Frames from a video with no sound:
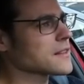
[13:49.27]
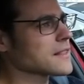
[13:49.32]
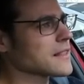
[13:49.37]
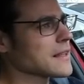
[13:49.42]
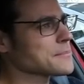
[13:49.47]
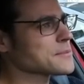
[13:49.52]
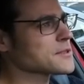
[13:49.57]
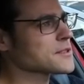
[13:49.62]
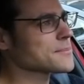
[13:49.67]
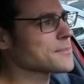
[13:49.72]

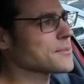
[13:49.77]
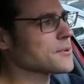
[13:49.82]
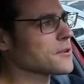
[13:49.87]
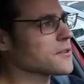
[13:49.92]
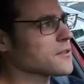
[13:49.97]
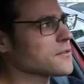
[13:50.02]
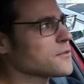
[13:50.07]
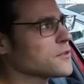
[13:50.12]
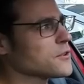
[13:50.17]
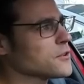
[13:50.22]
Club
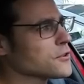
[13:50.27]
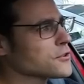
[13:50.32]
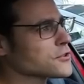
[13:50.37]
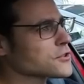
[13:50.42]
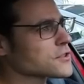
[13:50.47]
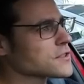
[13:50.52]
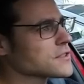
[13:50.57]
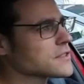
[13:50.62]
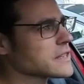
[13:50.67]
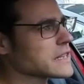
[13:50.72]
Sport
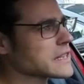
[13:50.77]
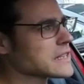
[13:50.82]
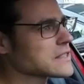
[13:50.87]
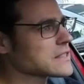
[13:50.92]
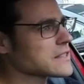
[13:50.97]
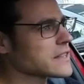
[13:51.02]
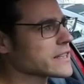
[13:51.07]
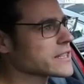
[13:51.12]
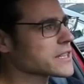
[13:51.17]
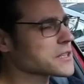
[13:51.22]
version is
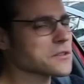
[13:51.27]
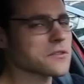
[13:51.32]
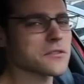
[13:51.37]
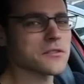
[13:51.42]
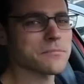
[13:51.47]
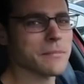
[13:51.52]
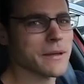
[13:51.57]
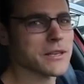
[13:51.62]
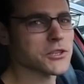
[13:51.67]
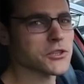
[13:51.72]
that the
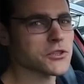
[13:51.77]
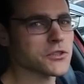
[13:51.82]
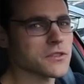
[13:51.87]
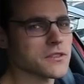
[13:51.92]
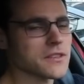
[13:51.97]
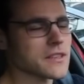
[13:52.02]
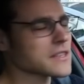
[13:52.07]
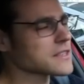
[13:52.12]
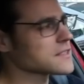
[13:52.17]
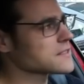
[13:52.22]

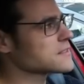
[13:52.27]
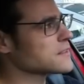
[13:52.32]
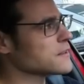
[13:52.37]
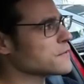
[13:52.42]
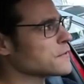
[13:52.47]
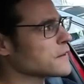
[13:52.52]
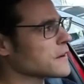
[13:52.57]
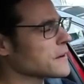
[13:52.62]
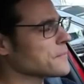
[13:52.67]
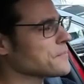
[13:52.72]
suspension is
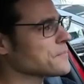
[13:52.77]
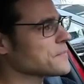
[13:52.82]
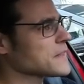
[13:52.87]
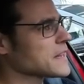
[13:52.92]
stiffer.